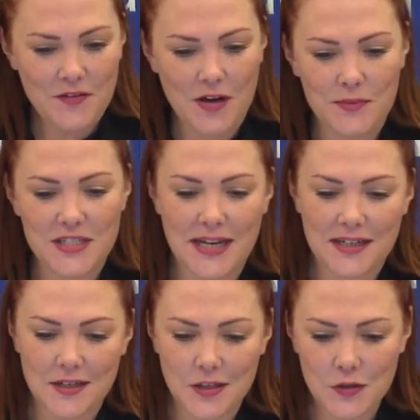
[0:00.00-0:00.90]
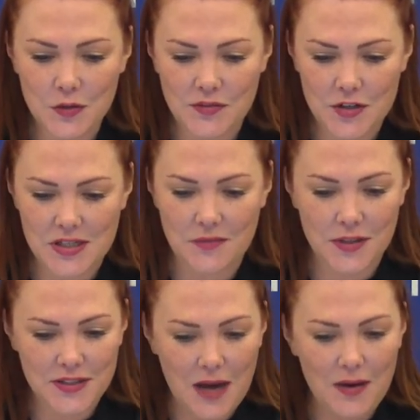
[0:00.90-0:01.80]
from the Technical University
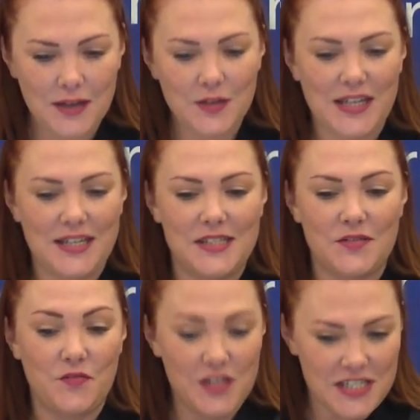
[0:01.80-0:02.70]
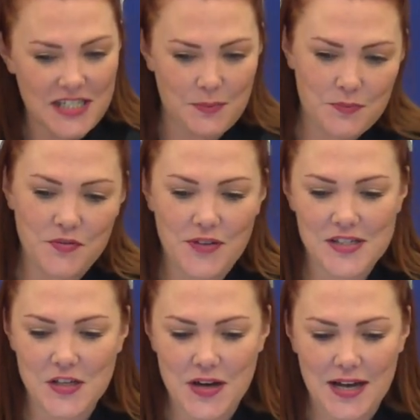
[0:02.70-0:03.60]
Wildau and is visiting professor